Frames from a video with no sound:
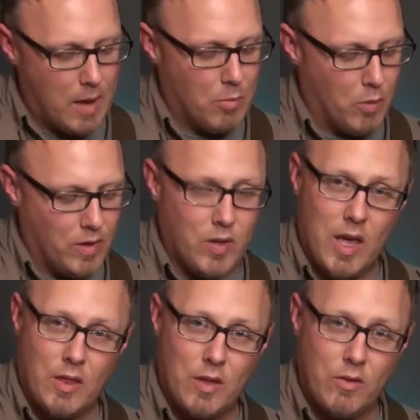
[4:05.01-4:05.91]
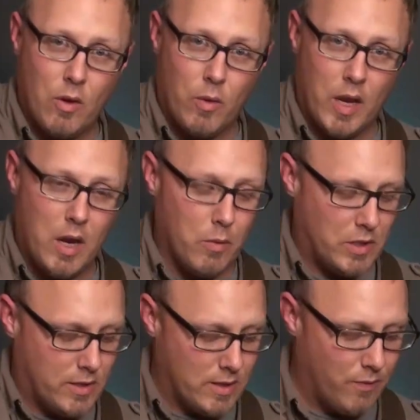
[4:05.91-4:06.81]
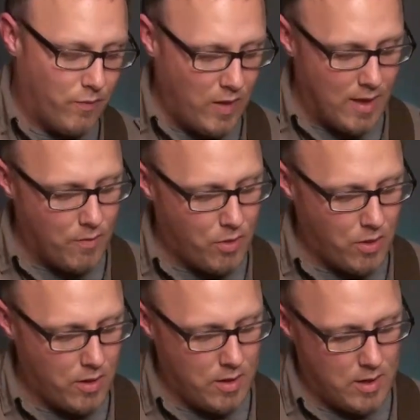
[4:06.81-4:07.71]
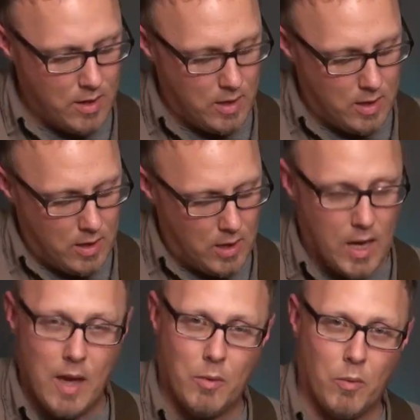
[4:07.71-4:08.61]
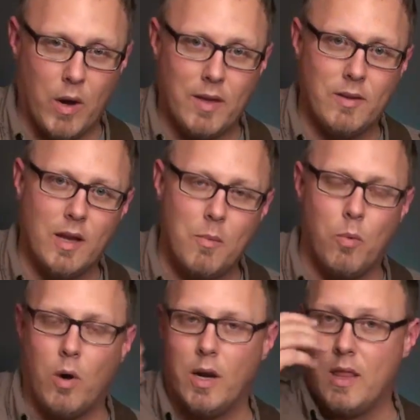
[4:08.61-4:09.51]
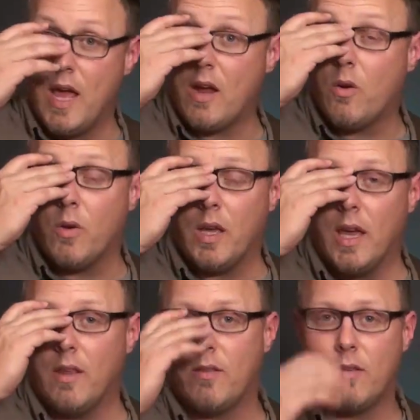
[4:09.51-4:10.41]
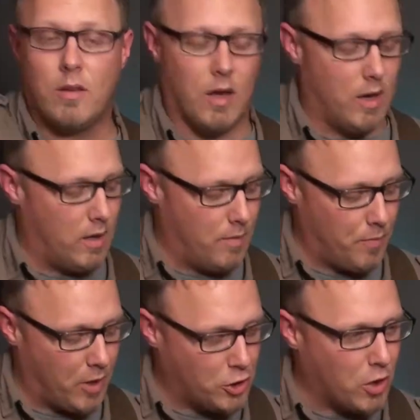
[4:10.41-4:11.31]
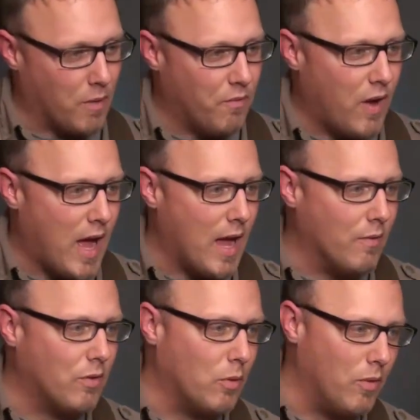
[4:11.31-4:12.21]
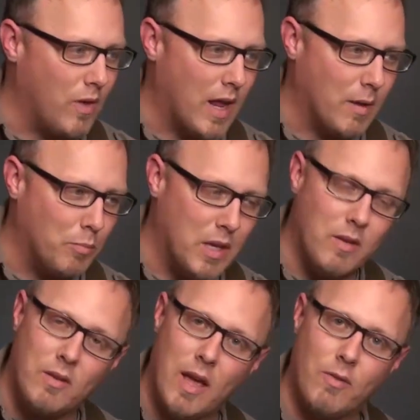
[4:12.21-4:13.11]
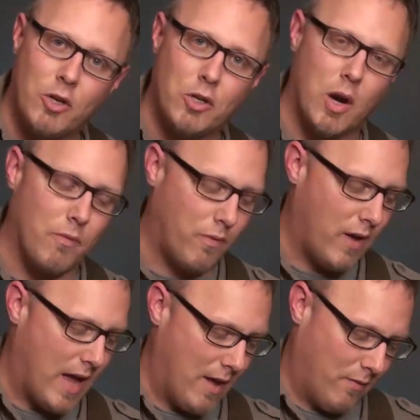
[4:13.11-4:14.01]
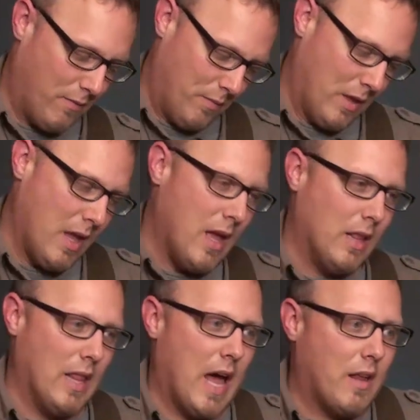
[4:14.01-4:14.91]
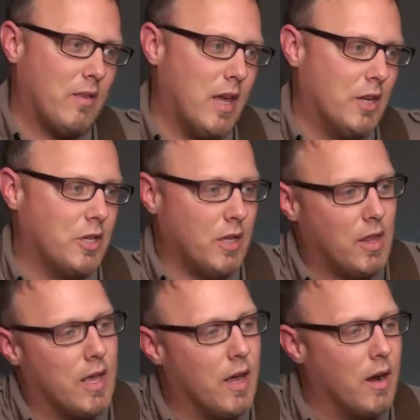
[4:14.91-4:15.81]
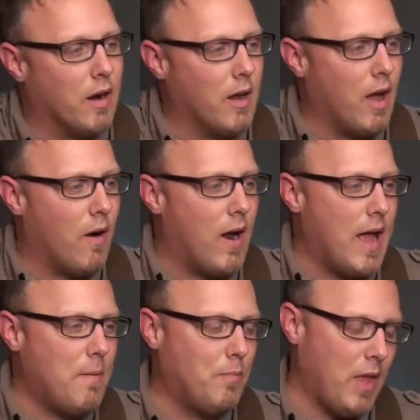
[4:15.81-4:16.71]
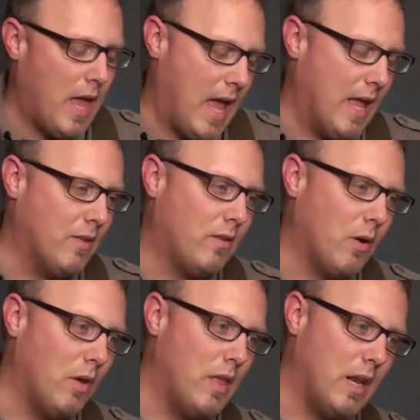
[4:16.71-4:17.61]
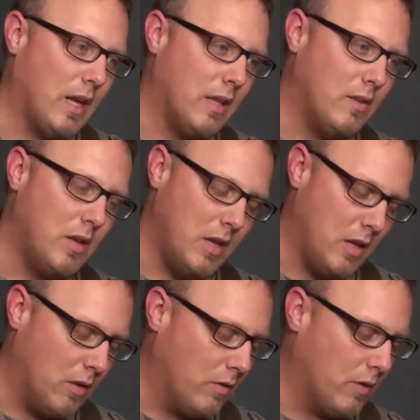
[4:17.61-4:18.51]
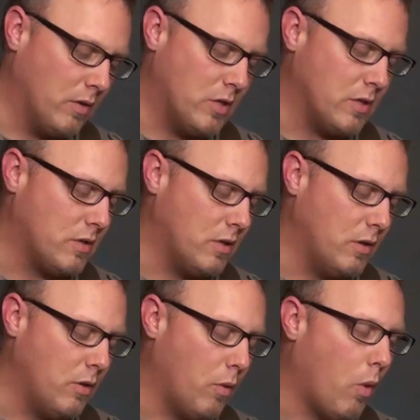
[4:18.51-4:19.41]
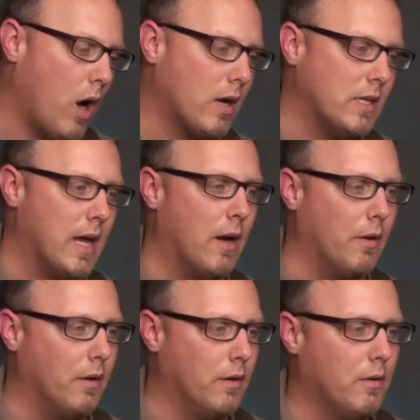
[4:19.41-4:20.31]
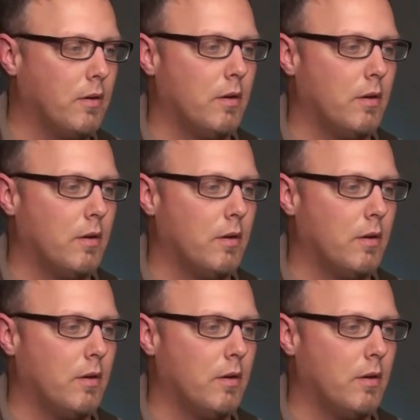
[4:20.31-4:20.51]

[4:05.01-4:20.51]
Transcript: But we take this note right here, which is the 5th, and we raise it up 1, and that creates a sharp 5. So we've got a B7 sharp 5. A lot of tension there, all right? And so then it continues just to do the walk down.